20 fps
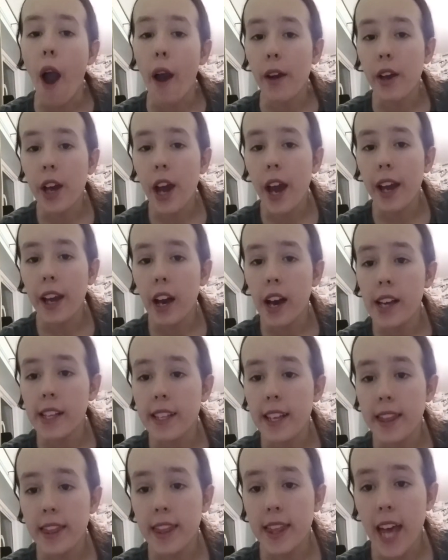Okay
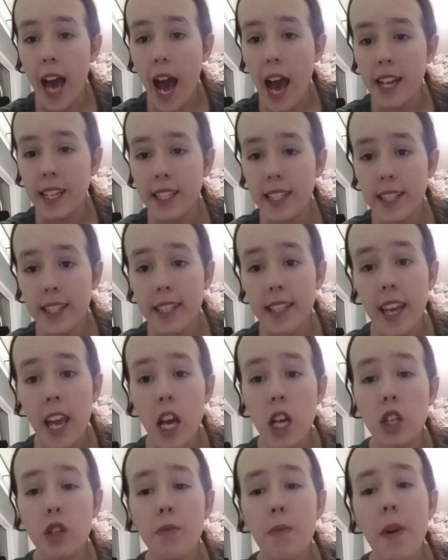guys, that is the
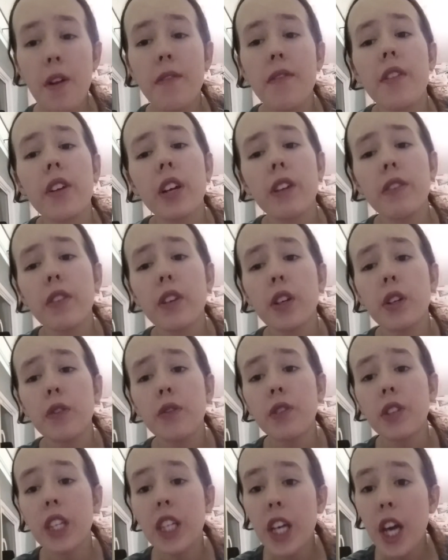end of my very
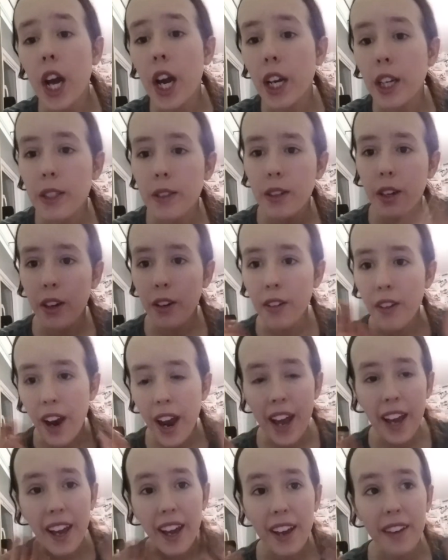first video. Hooray,
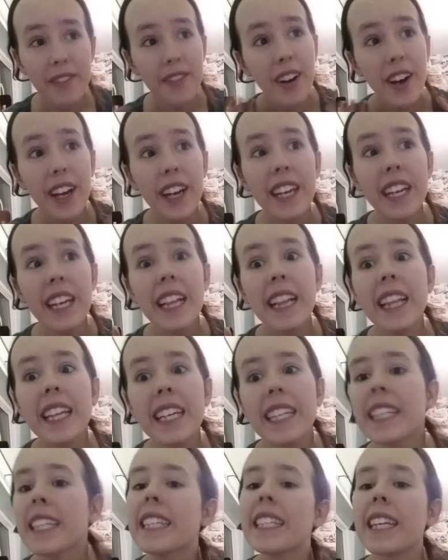I
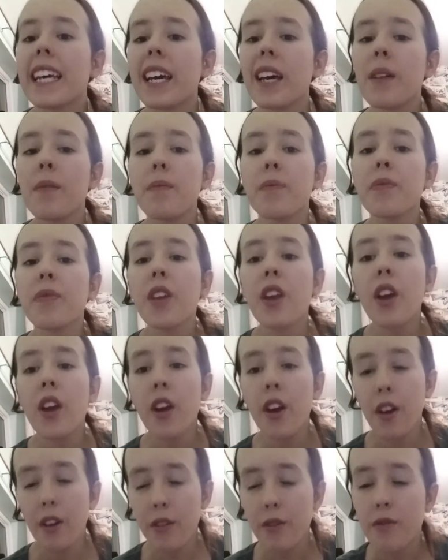finally did it.
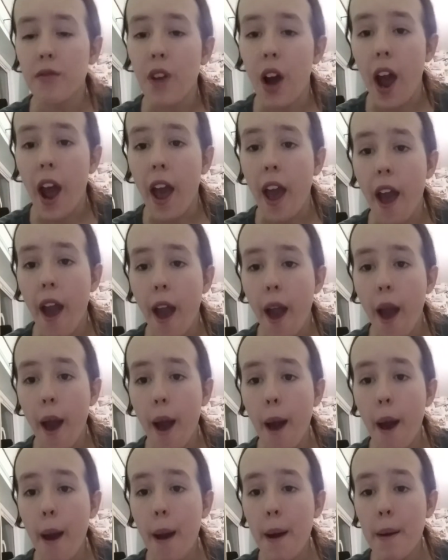Right,
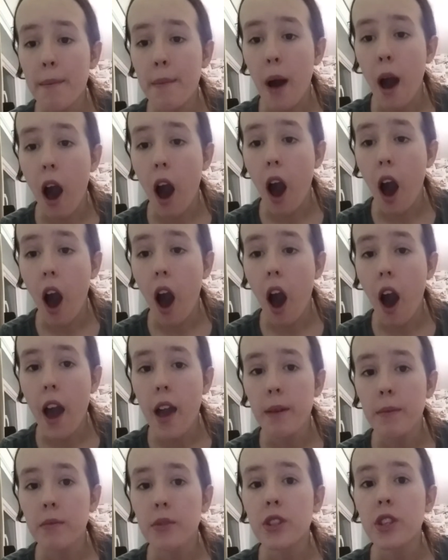
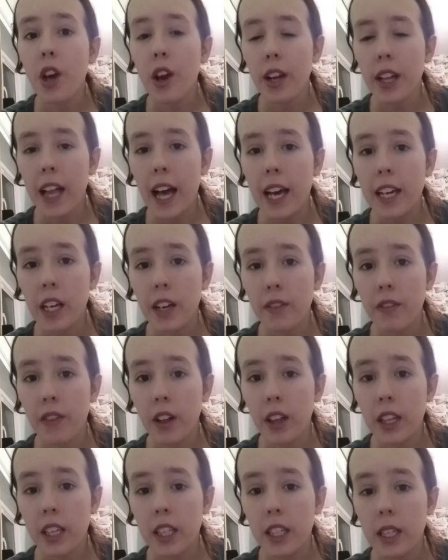I'm so glad I
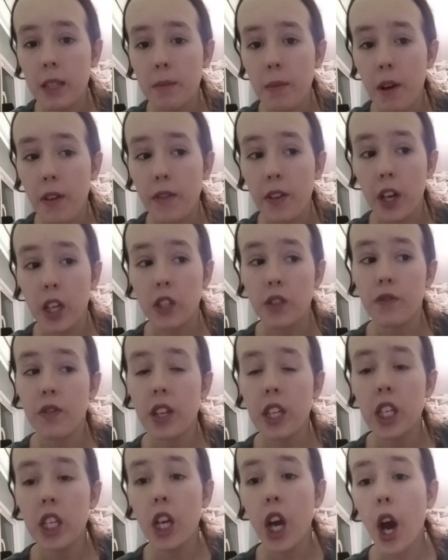finally did my first
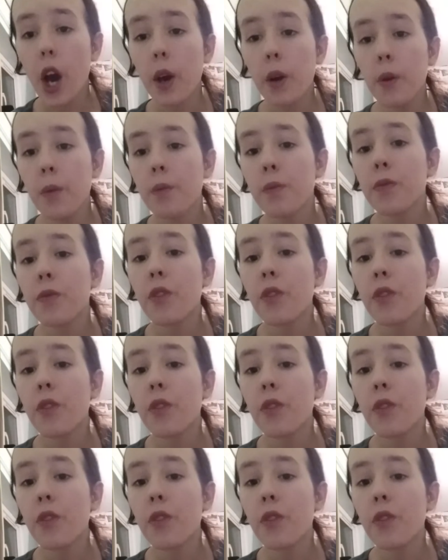video.